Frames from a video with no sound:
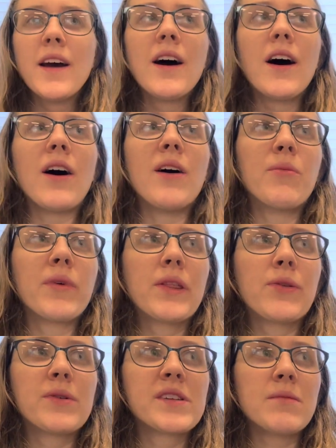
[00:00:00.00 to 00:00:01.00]

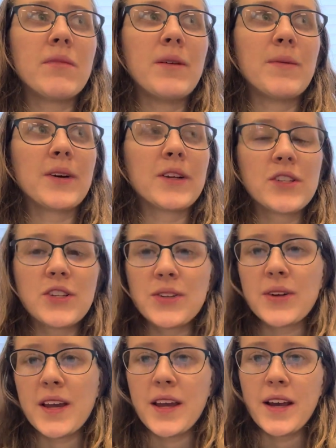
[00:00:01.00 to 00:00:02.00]
Read through some emails
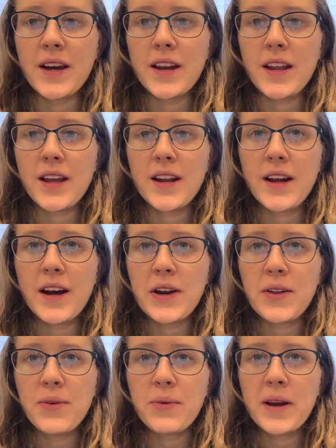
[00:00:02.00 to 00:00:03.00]
just so I can kind of get it
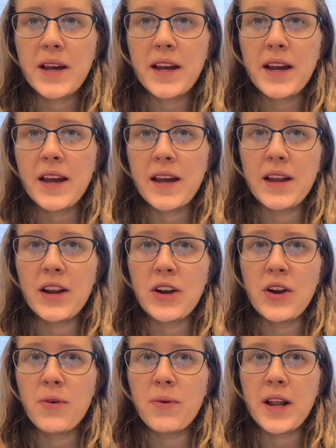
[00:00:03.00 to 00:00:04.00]
out of the way
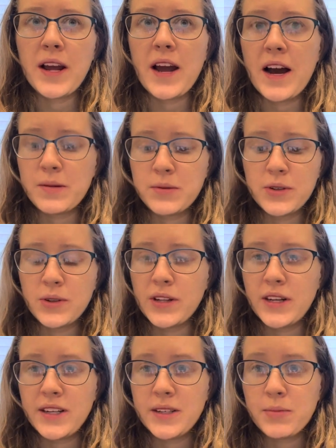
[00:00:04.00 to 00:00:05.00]
and know what I
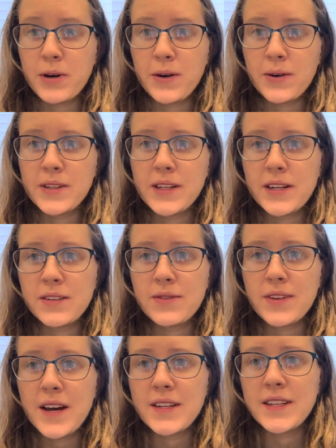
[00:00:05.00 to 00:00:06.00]
absolutely need to prioritize
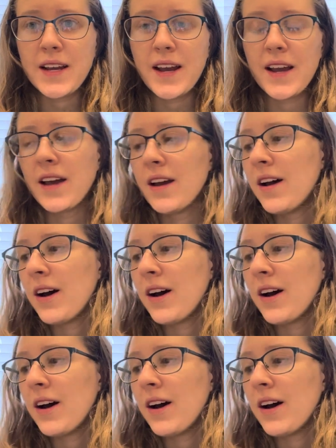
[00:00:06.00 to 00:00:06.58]
for that day.